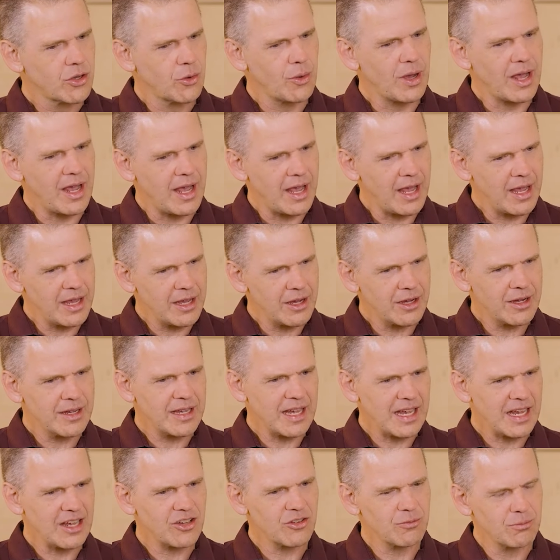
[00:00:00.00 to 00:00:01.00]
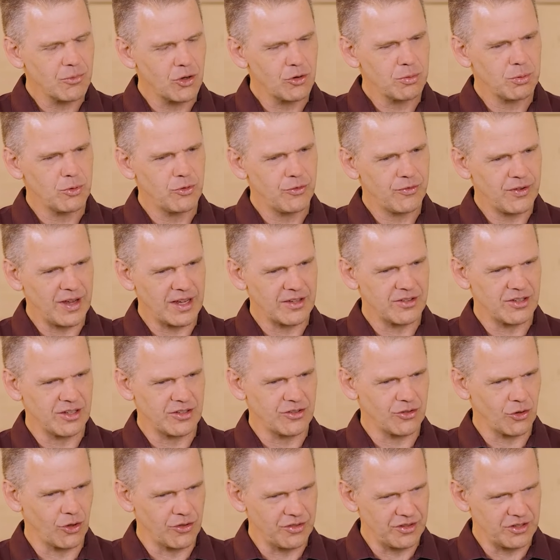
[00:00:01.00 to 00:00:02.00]
So AI has multiple
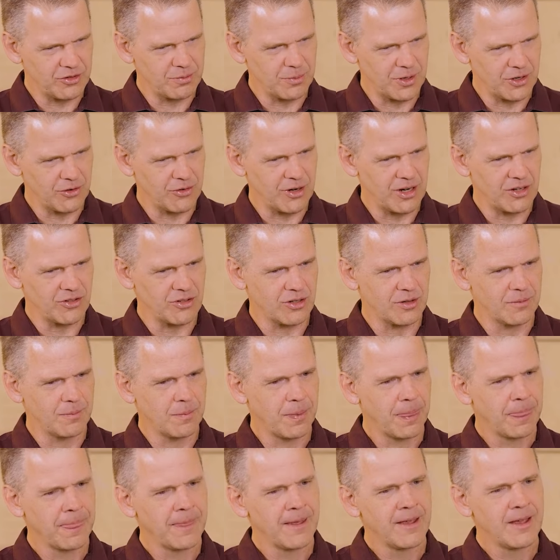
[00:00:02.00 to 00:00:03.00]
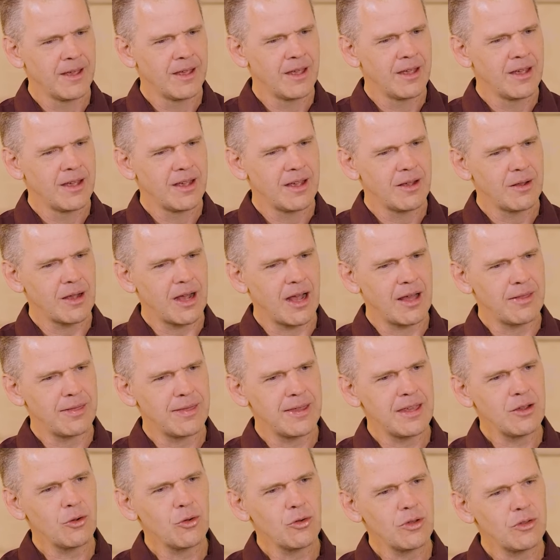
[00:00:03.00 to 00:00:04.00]
facets on this migration. I
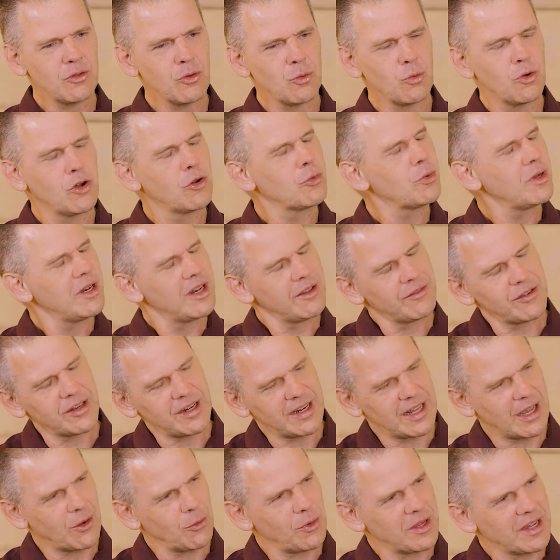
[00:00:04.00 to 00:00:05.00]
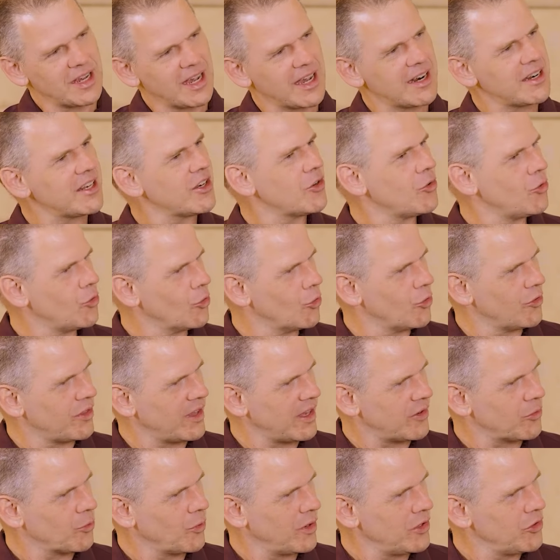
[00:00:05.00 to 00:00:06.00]
think the world we live in now, we can't ignore
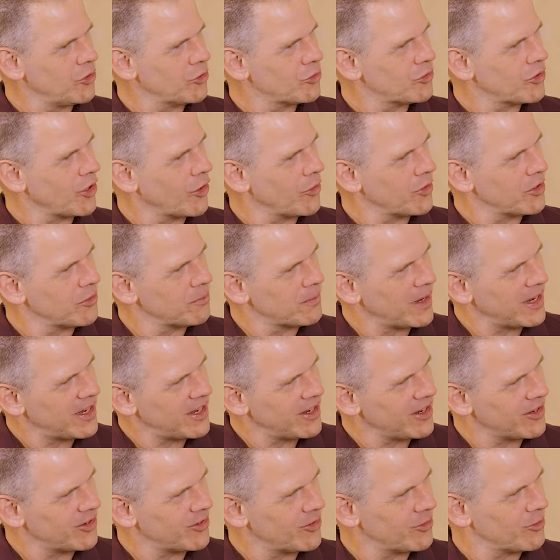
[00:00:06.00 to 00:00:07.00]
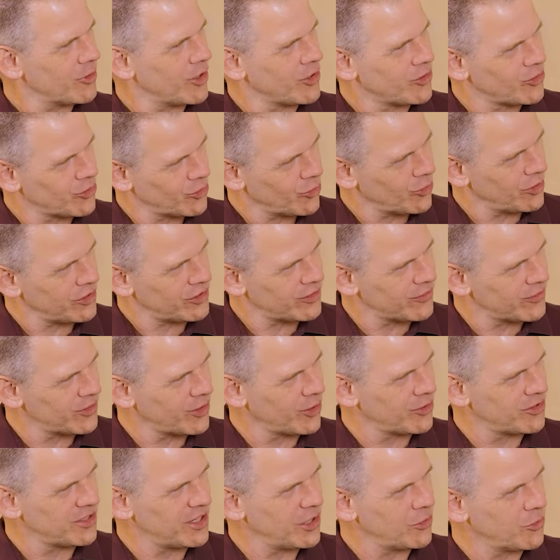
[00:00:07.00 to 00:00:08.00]
that. When you're going and making a choice of a
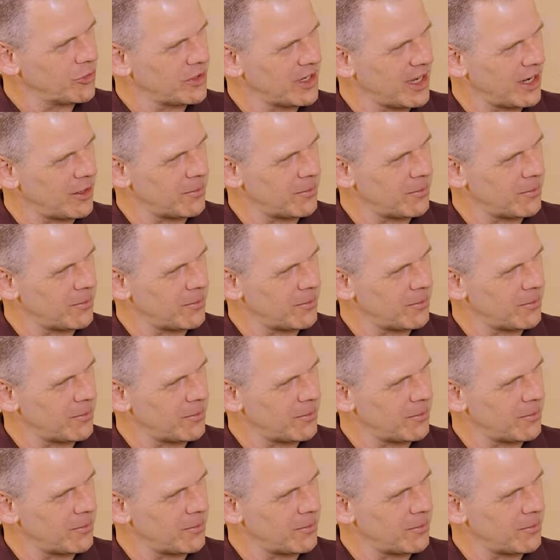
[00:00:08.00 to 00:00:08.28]
NoSQL